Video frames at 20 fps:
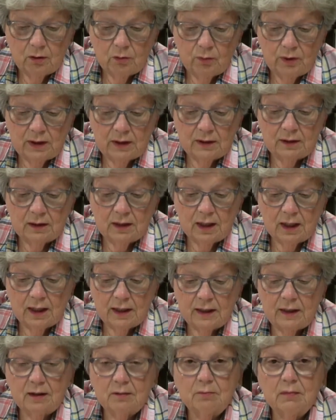We can deny
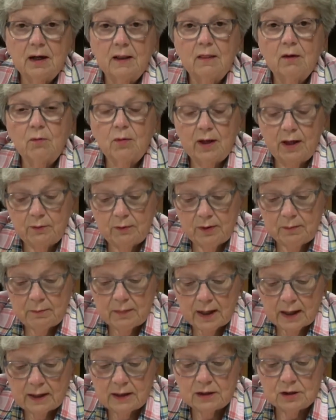Him by the way we
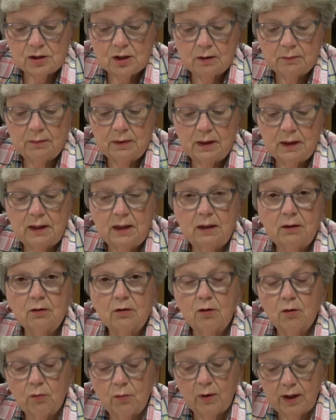manage our money, or
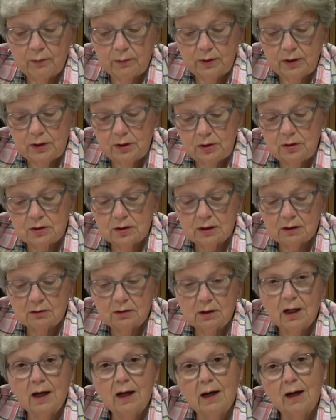the way we use our
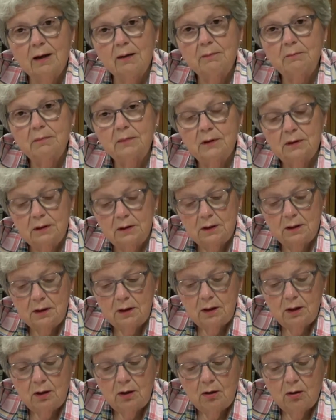time,
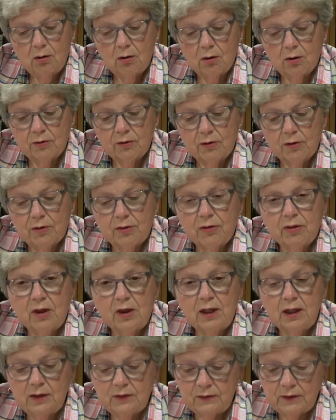or the
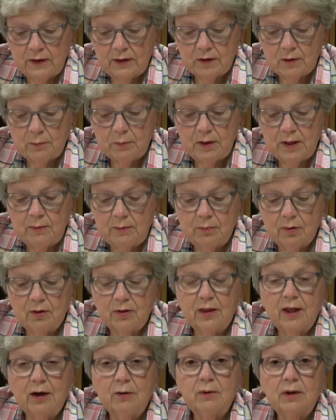things and the people
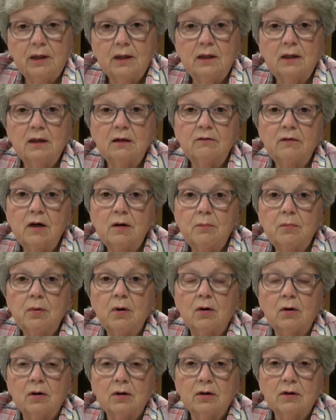that we give up
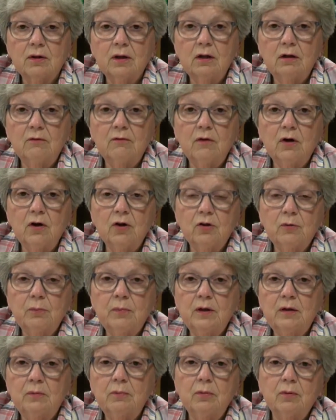on. Think of all the
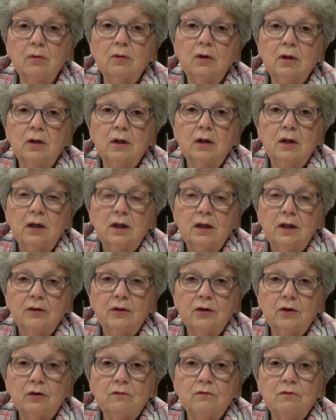people
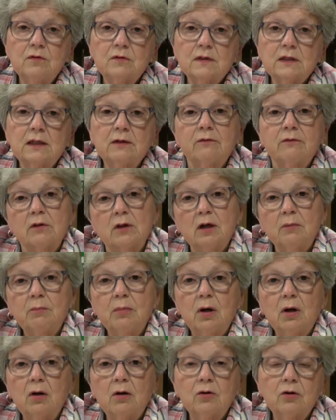that you've just given up
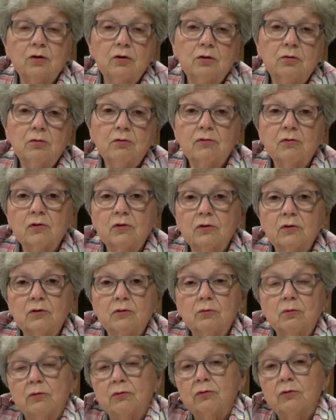on, or you
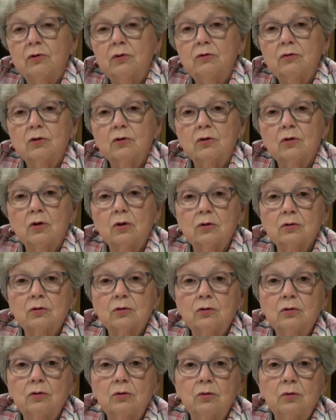refuse to talk
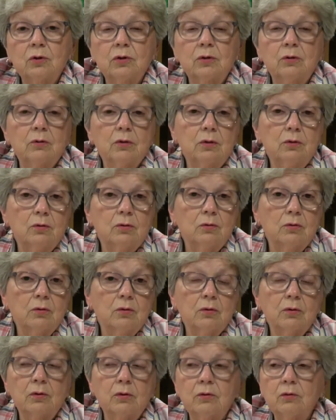to, or you
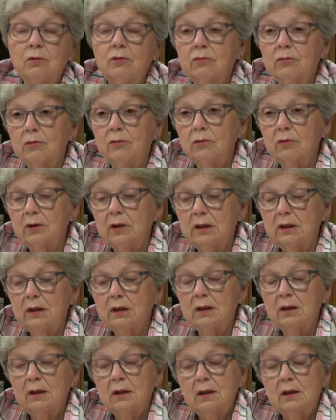ignore, or you avoid,